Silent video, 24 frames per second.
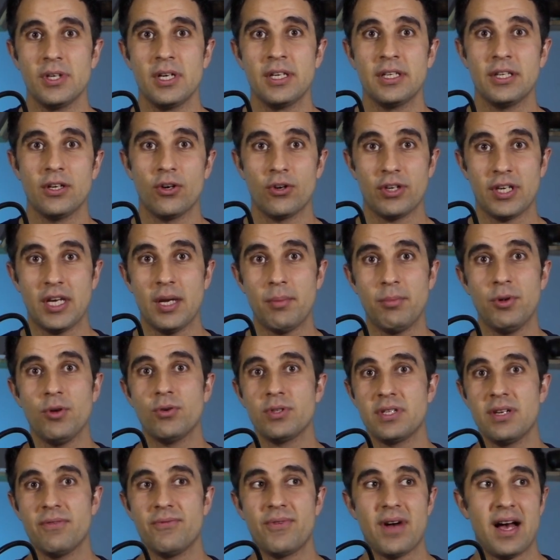you know, keep
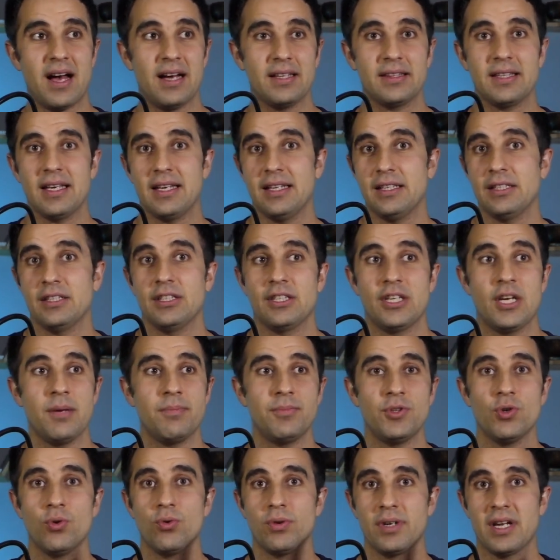losing fat and keep
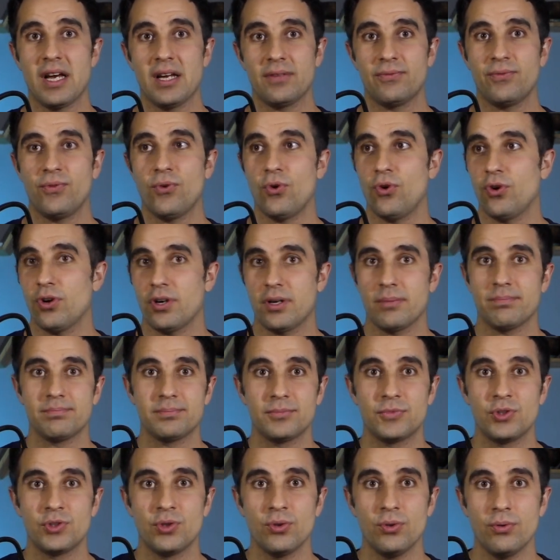doing that for
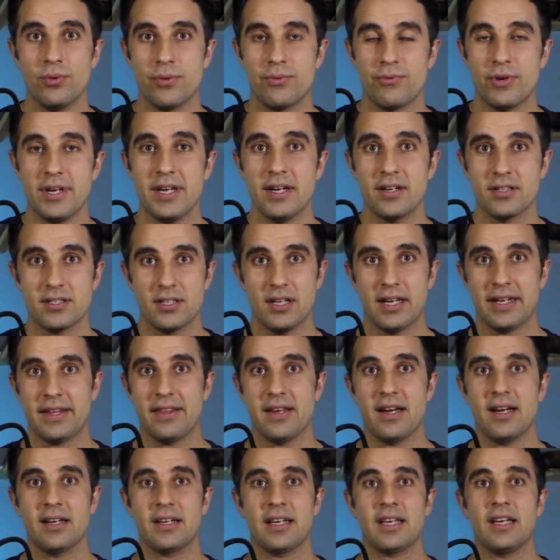2-3 years like
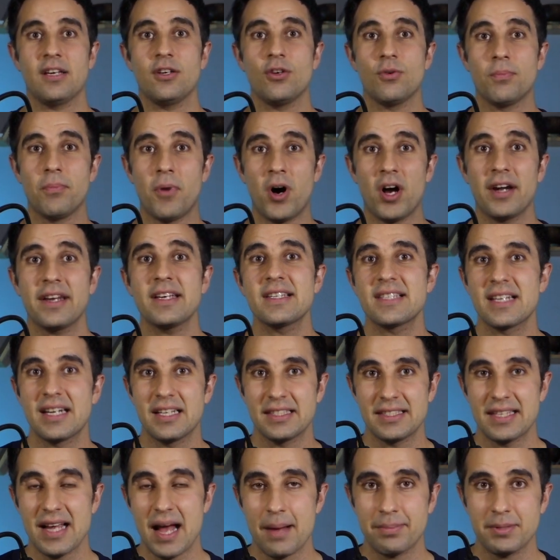that. Okay, your body is an
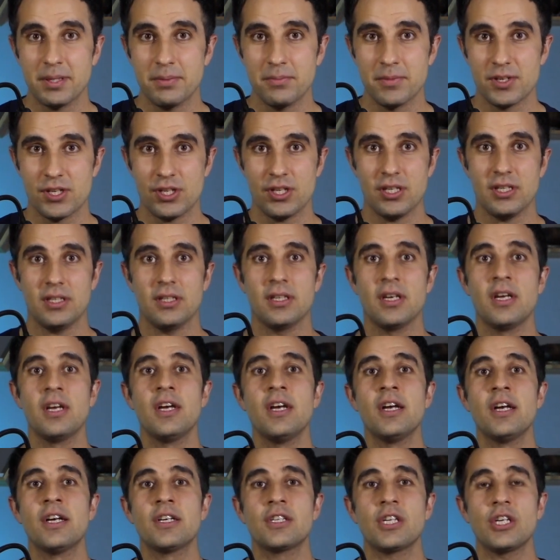adaptive machine,
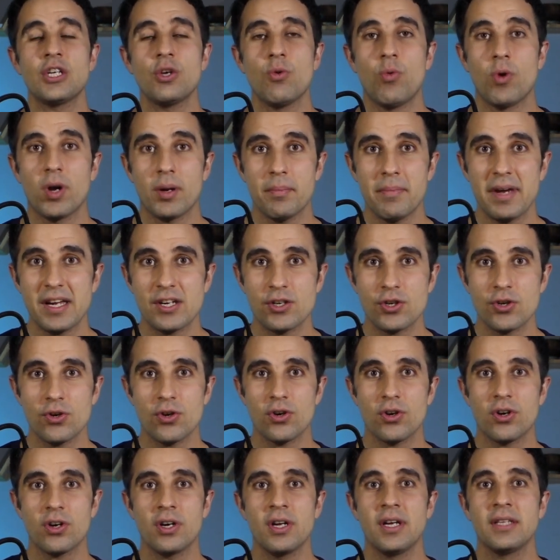so you want to make
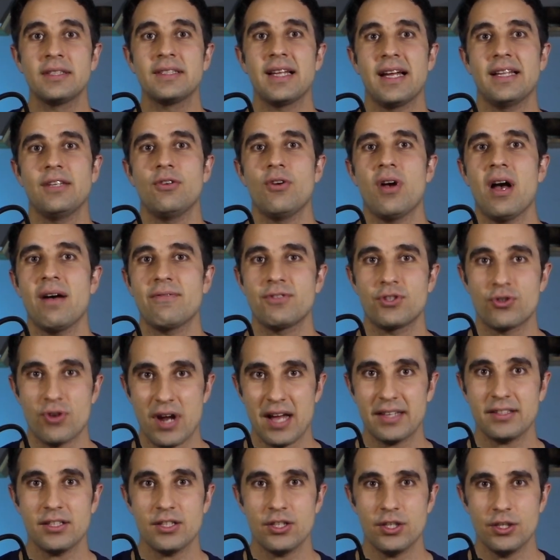sure that you have
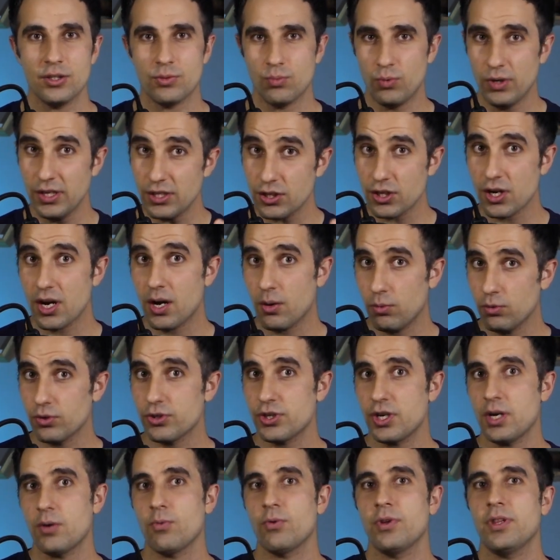strategies, which I will
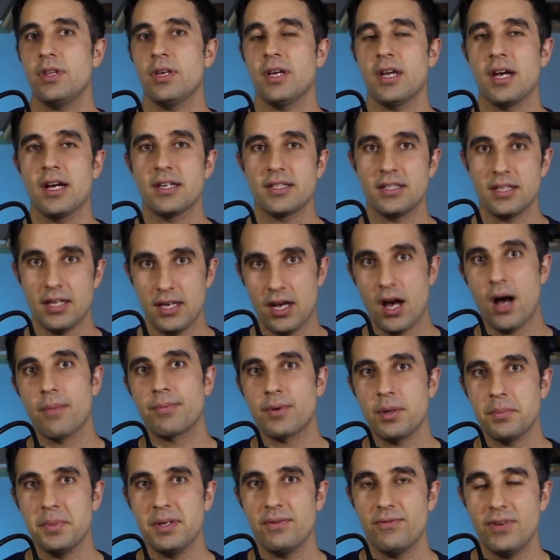share with you guys in the
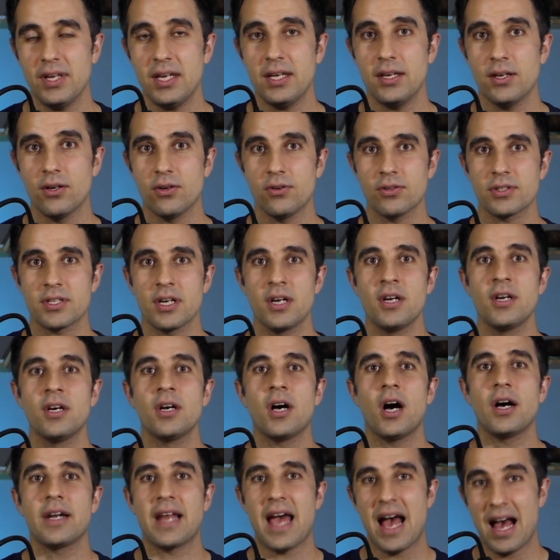upcoming videos
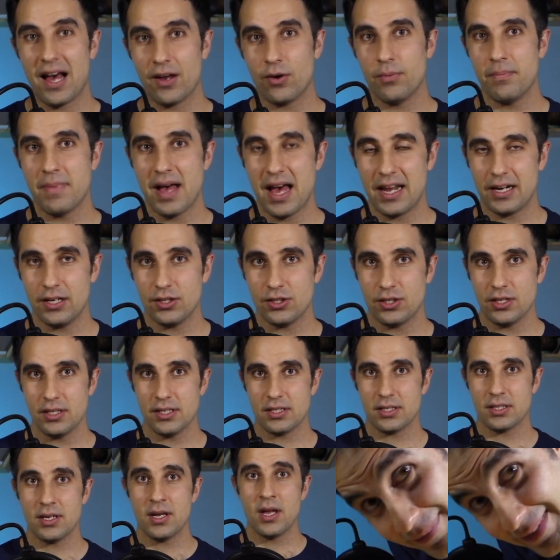on how to manage
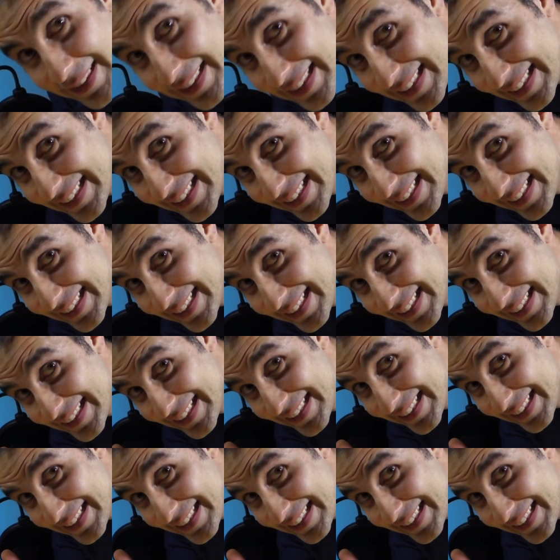this. Hit that like button.